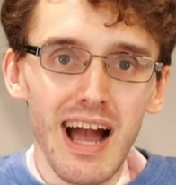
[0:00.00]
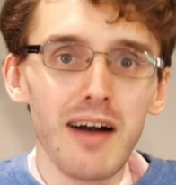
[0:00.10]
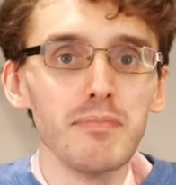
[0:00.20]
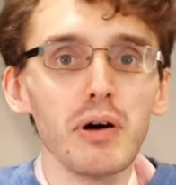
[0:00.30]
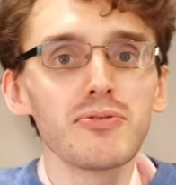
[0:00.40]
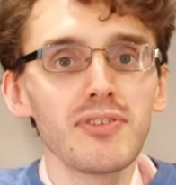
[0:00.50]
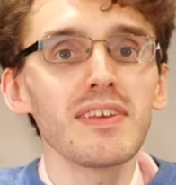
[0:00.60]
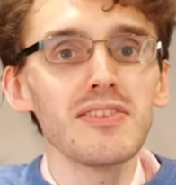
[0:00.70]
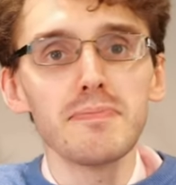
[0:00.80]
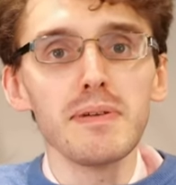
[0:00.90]
And most of
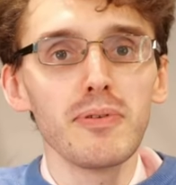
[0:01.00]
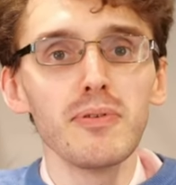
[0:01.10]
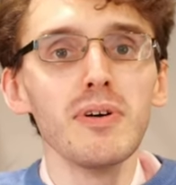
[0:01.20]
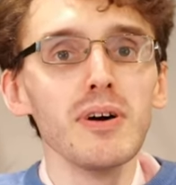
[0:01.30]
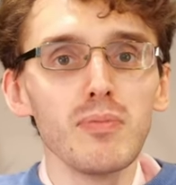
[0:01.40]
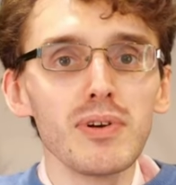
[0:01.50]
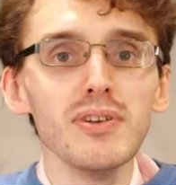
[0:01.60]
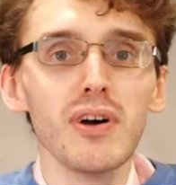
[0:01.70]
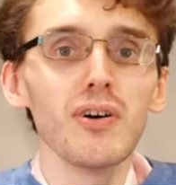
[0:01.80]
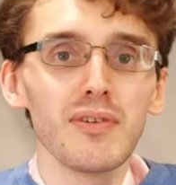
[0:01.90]
these people would
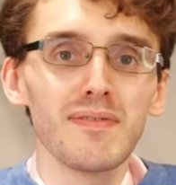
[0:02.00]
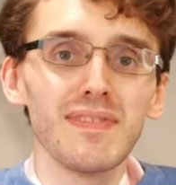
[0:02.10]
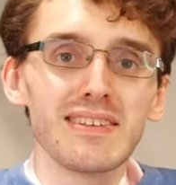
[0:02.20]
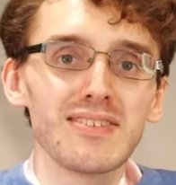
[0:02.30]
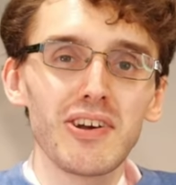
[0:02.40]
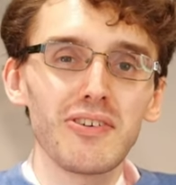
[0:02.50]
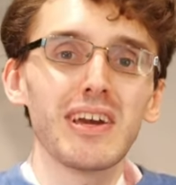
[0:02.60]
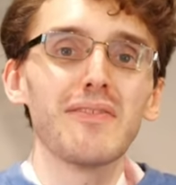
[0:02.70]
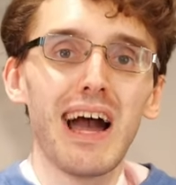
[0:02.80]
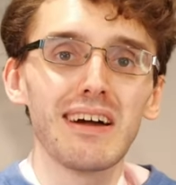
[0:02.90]
not
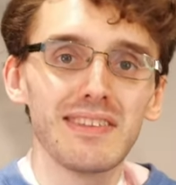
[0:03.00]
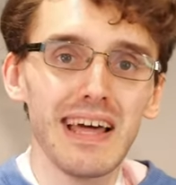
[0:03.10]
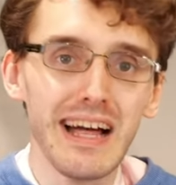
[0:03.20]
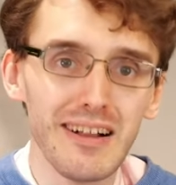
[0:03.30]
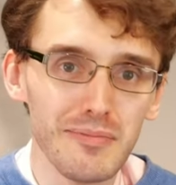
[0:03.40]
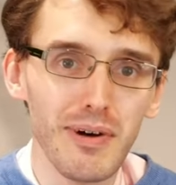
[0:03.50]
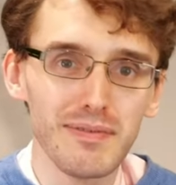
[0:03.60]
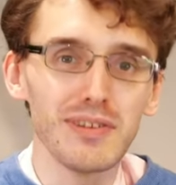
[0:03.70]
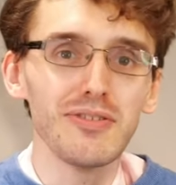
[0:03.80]
necessarily have had the help of a